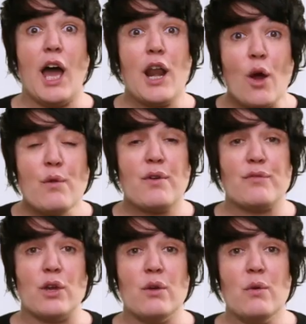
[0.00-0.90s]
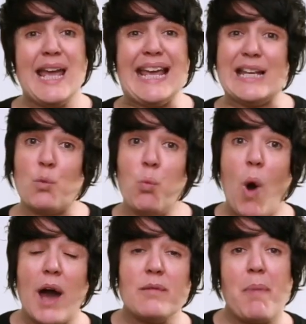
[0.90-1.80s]
An overview is
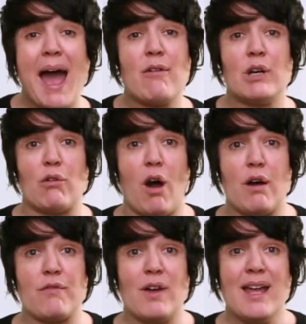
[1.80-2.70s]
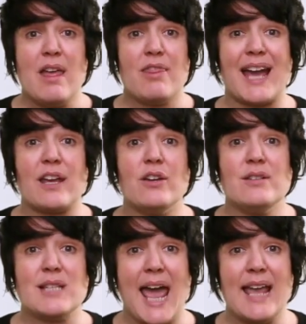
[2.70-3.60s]
one paragraph that
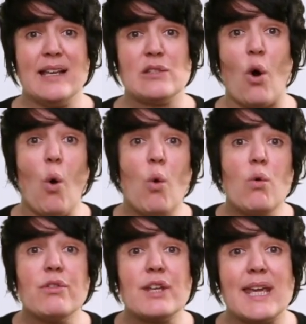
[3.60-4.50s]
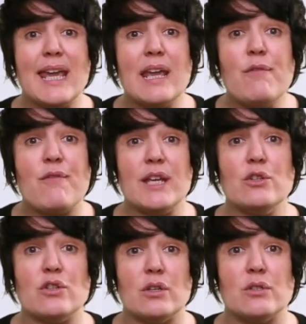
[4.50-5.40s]
contains all the key
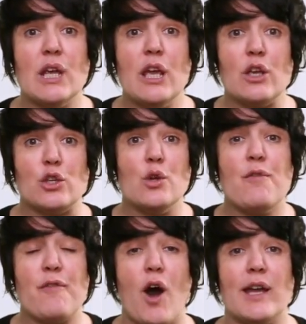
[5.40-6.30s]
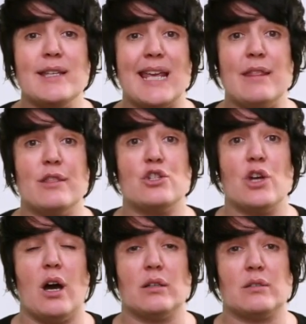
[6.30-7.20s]
features you find in the
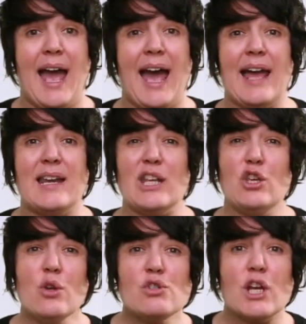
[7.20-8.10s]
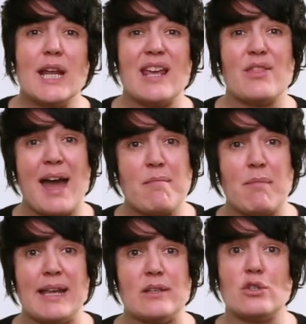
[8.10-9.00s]
chart. And usually that
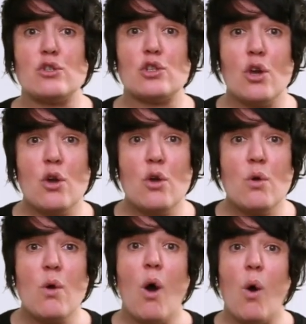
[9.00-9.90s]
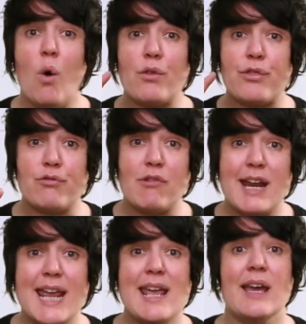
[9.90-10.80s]
means 2 or
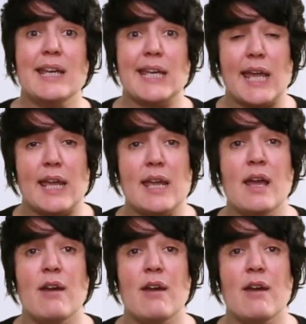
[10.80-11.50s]
3 key